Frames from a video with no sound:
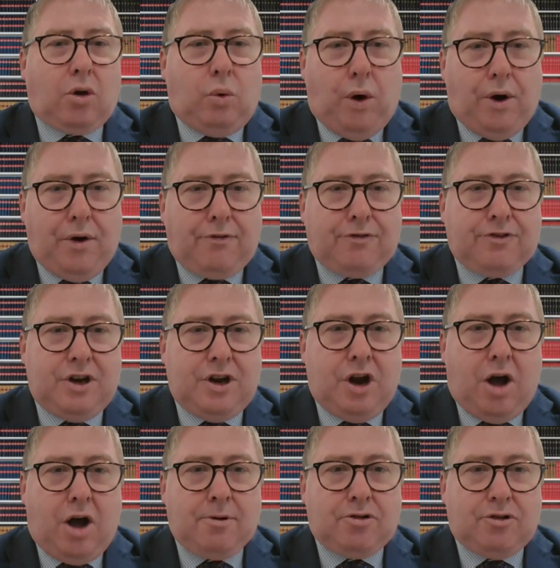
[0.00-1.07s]
quite often
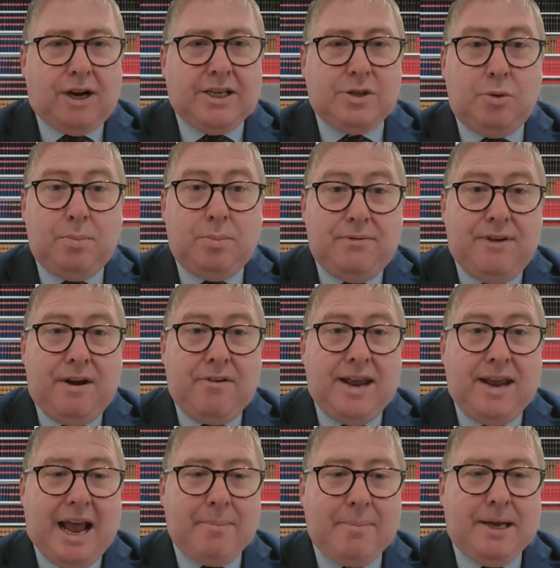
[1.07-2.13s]
an arbitrator will be
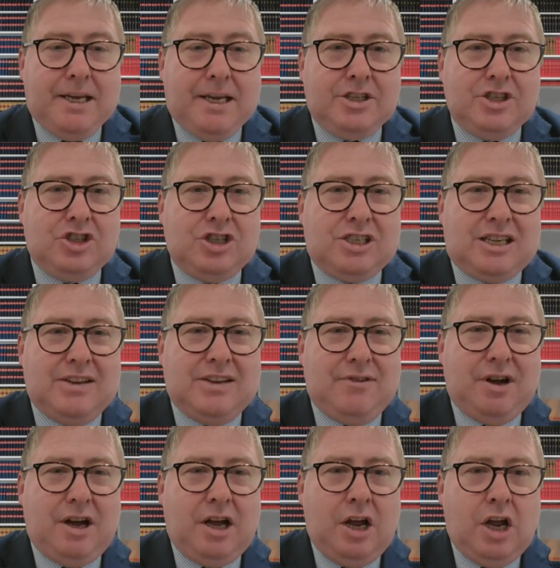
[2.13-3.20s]
very happy to just
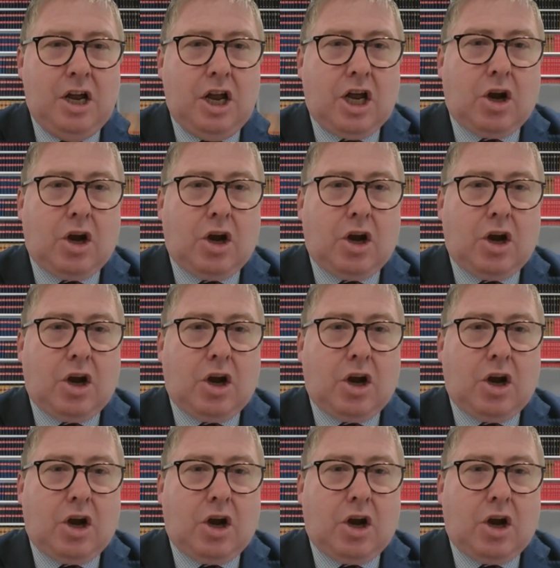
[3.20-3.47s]
give a